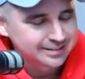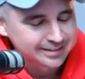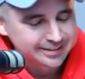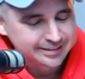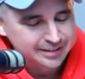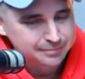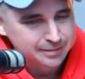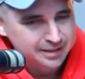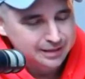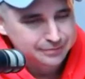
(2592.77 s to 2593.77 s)
I didn't come
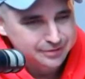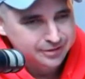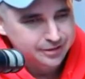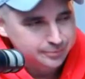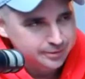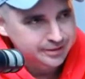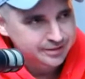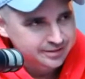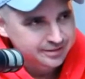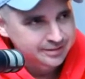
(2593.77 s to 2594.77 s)
back after 9
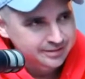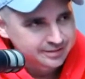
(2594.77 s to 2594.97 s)
weeks.